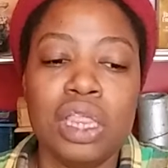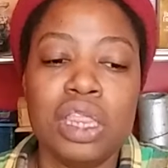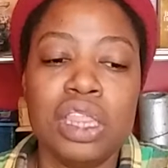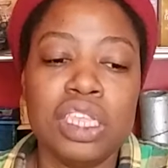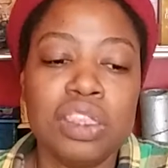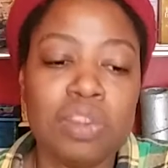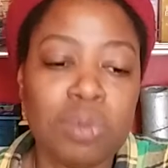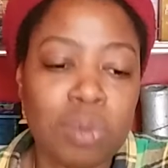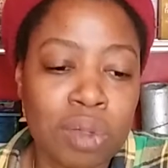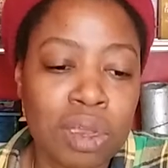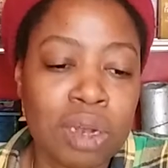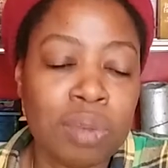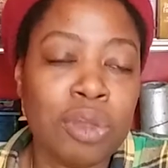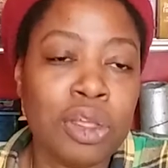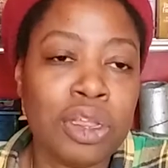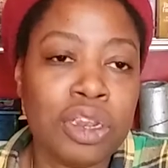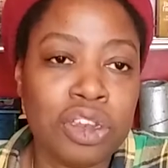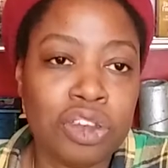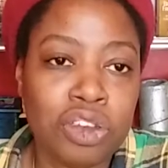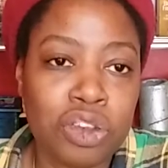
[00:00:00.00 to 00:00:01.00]
this is what I'm
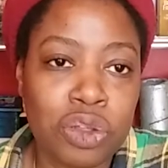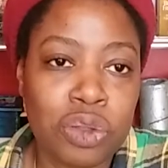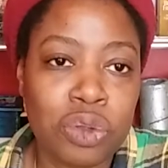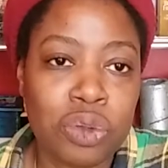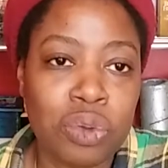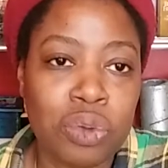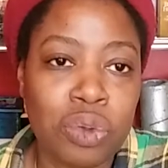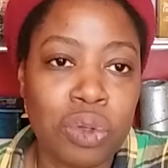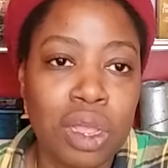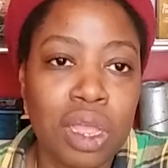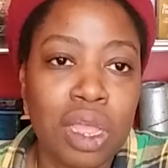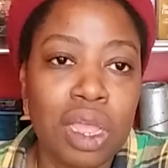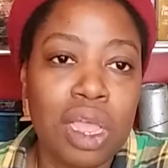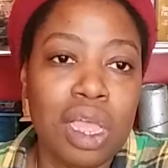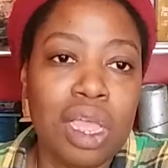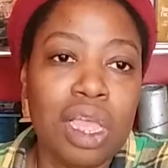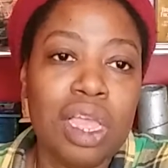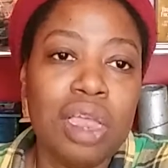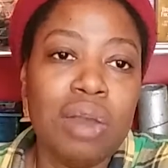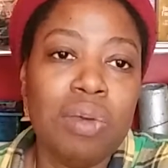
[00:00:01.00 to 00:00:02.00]
going to do,
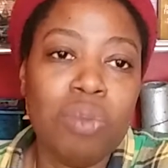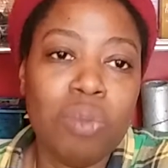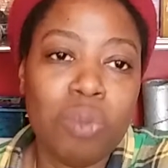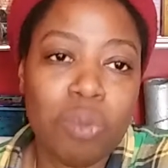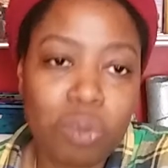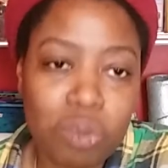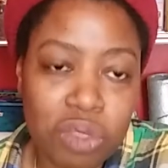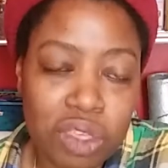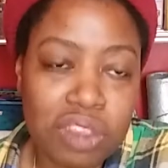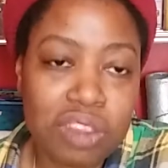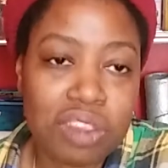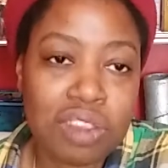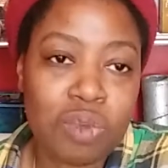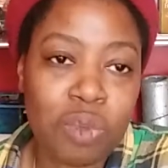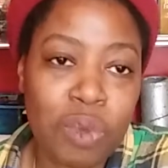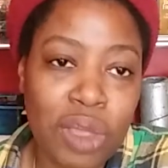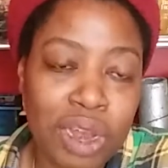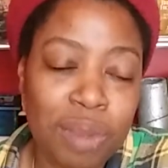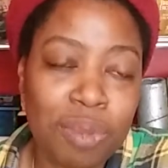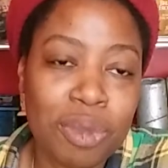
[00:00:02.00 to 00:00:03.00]
and this is
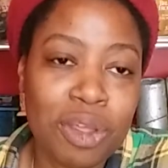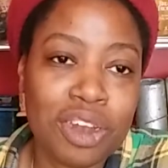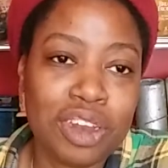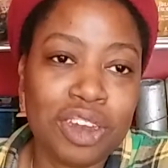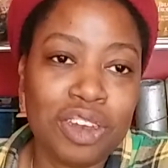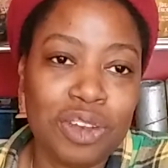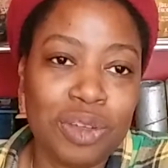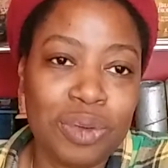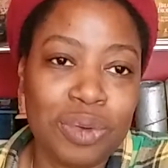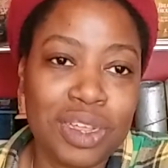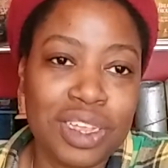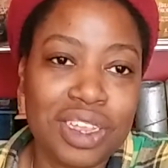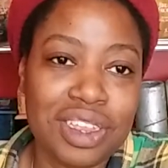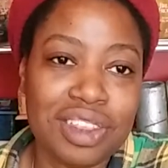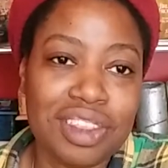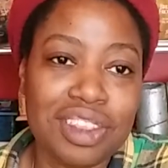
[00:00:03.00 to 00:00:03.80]
when I'm going to do it